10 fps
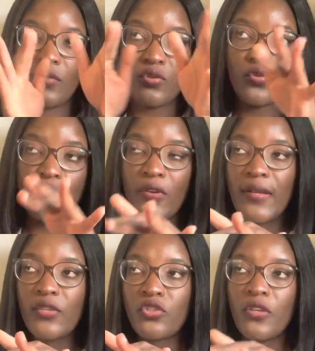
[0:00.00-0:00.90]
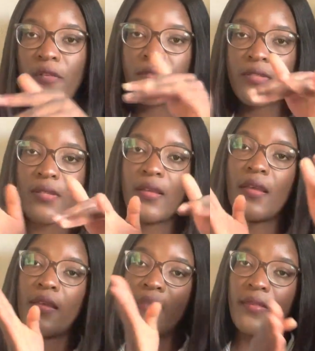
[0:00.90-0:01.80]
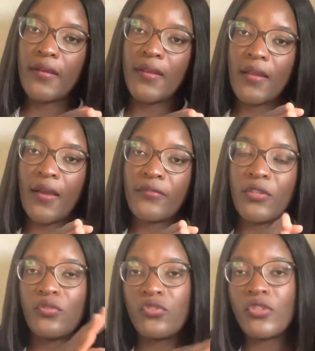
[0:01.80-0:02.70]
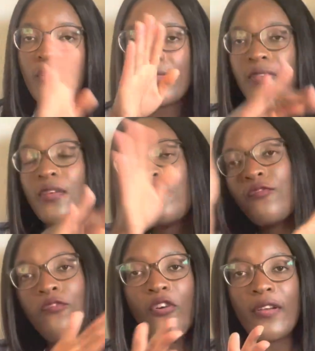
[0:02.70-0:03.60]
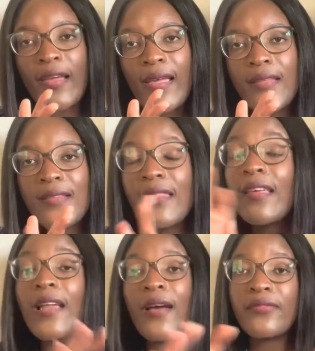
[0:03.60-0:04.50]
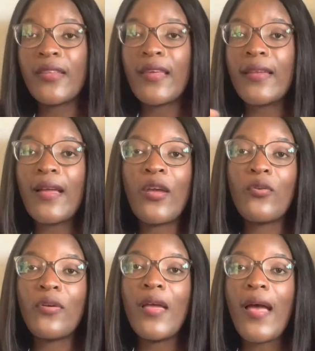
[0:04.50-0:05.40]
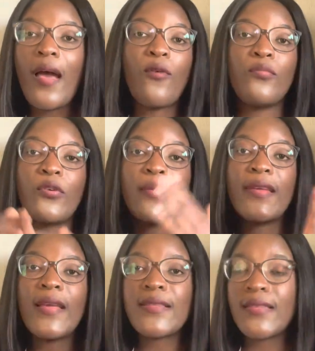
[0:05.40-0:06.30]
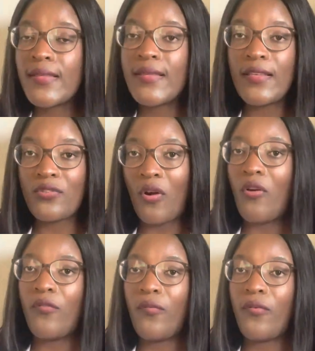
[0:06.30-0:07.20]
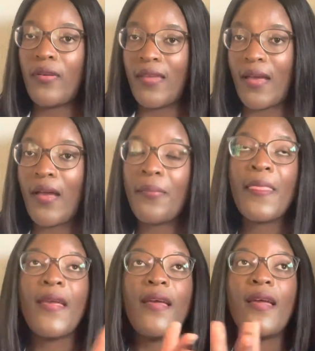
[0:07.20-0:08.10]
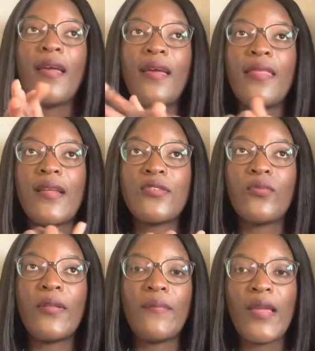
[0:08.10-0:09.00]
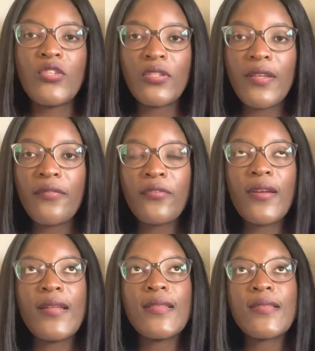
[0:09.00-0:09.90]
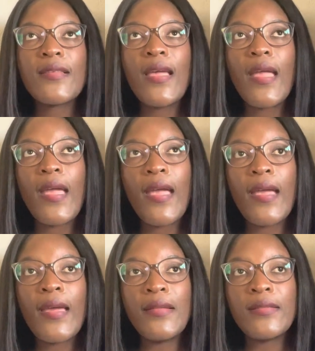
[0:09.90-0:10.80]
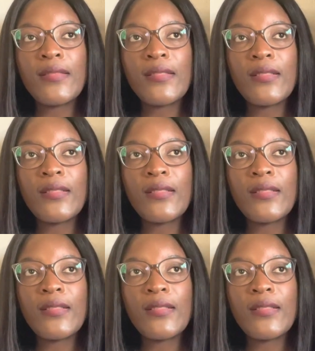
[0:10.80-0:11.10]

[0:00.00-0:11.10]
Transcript: morning shifts, 3 afternoon shifts, 4 nights, and then after that I'll probably get 6 days off. Yeah, that's one major difference. And